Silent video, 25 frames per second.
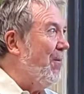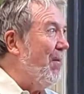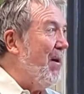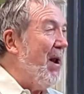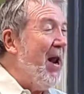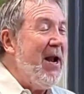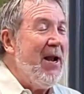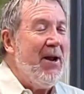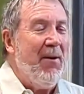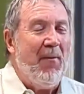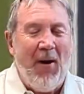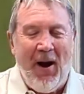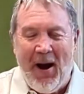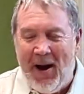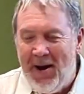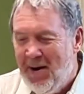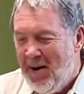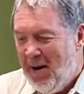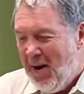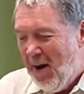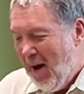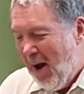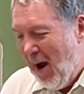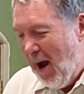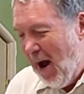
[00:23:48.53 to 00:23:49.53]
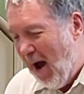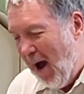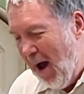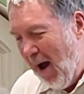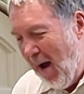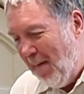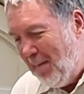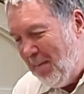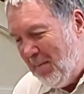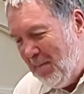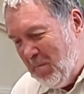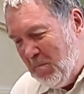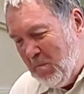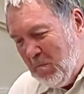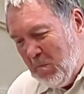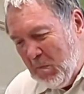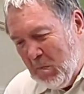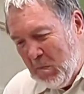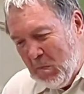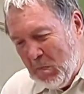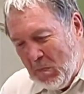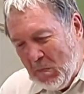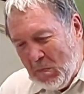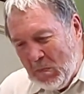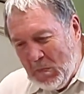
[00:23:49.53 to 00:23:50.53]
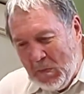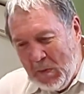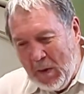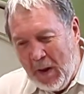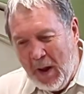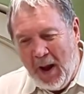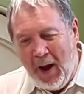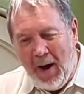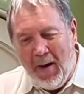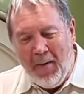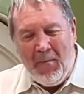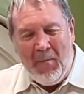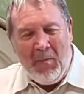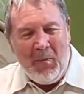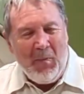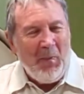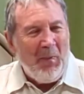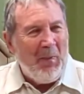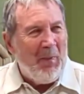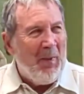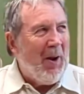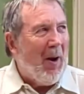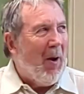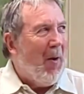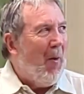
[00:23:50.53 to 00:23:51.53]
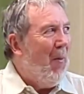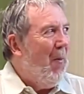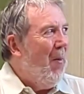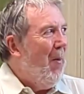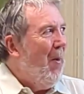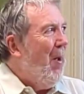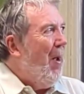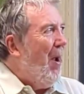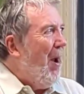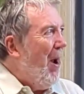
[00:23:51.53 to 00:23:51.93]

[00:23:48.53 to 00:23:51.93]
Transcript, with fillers: But anyway, um, um, you know,